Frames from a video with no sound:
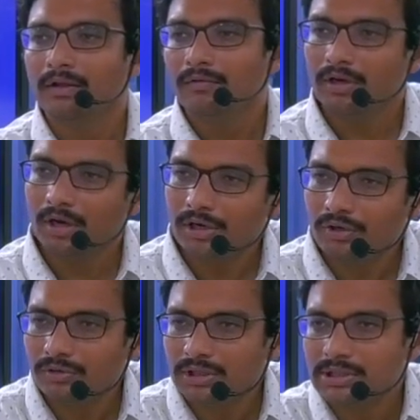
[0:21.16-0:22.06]
We'll
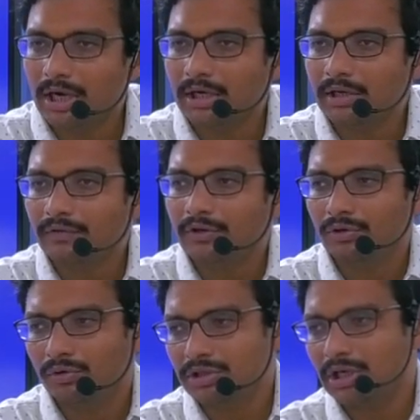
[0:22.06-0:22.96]
continue this Saturday for
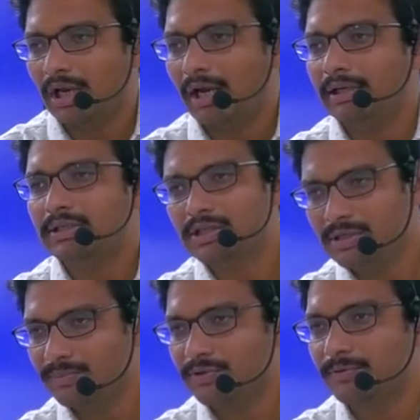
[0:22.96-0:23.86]
Yojana and
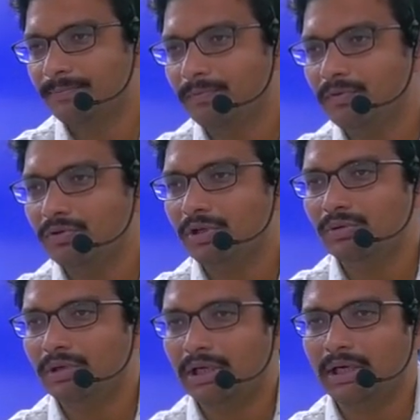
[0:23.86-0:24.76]
schemes so that
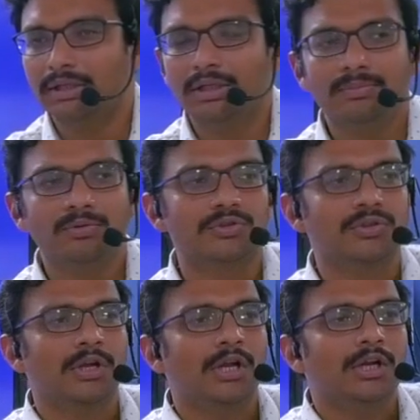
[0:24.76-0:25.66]
you can get the books.
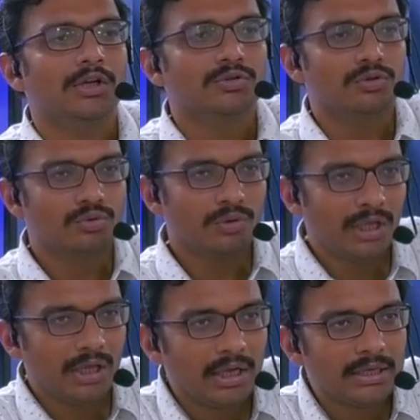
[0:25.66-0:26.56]
So
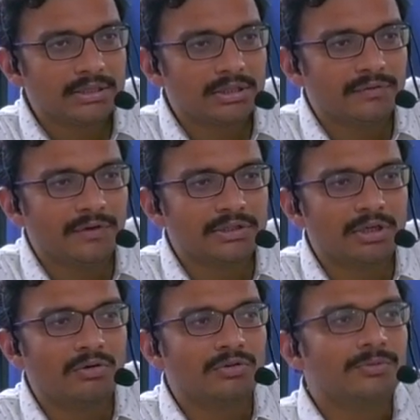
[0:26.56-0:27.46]
today, as it is the first
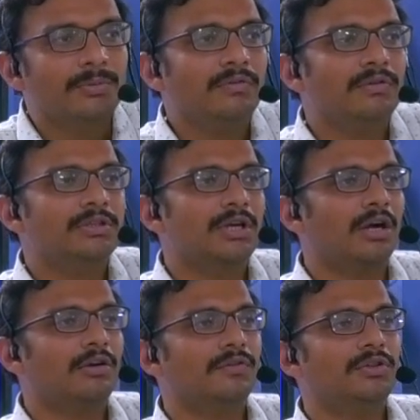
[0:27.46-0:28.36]
announcement, we'll
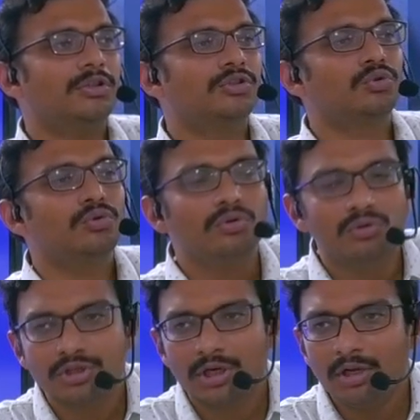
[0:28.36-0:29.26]
start with the June
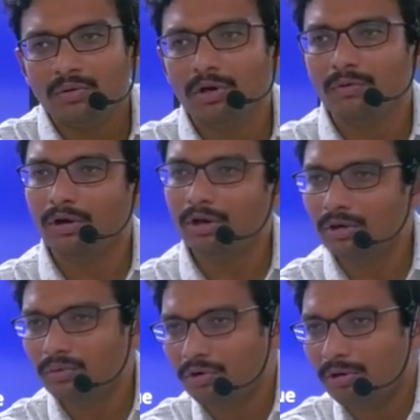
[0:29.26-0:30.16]
Yojana. Only one or
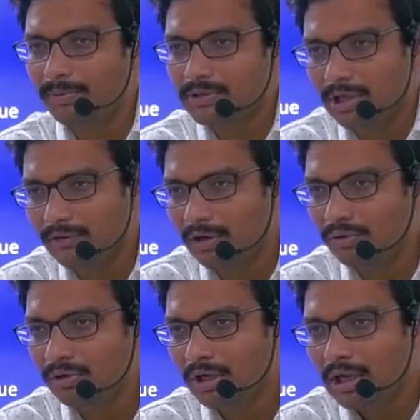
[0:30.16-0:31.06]
two topics I will
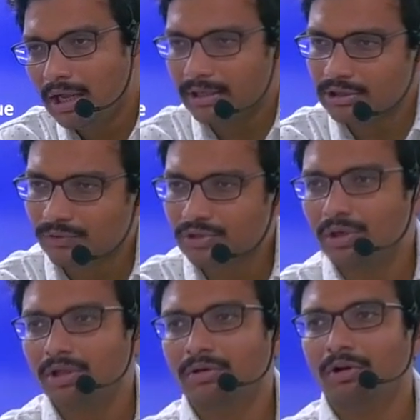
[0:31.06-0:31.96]
do and switch
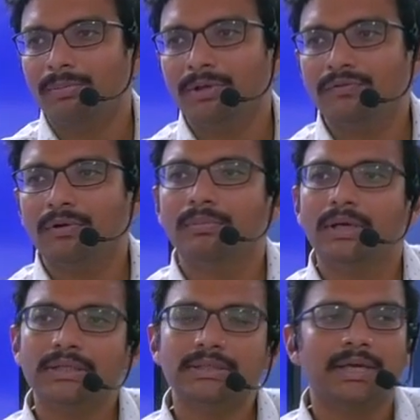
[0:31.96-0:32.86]
to other topics. From
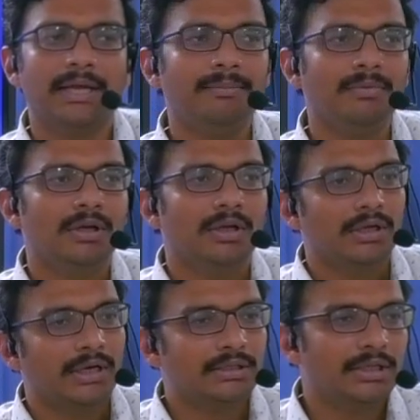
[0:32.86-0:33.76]
next time,
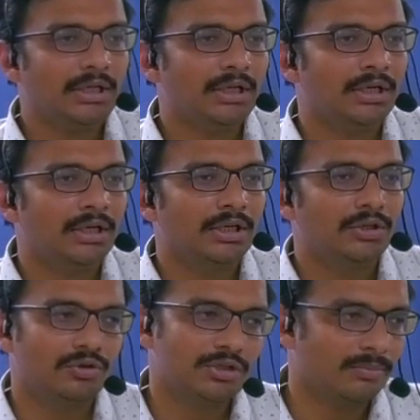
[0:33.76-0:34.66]
get the
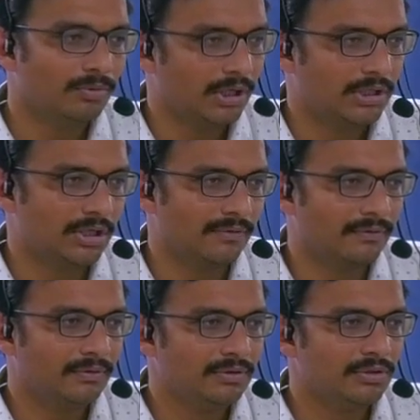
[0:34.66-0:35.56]
Yojana book itself.
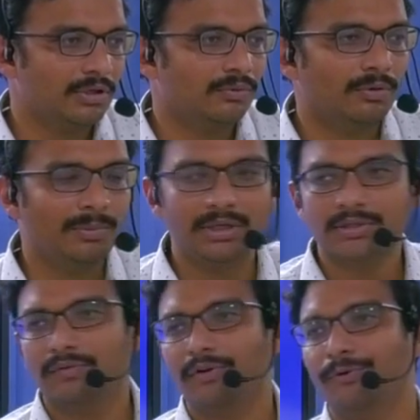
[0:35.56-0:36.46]
So that would be
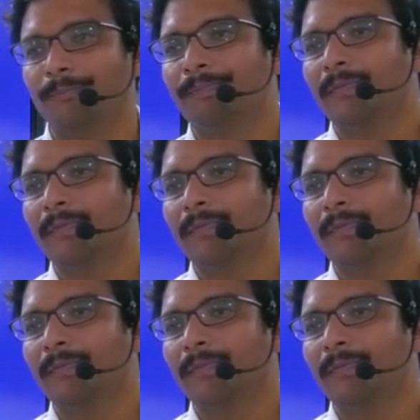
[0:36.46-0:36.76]
easy for you.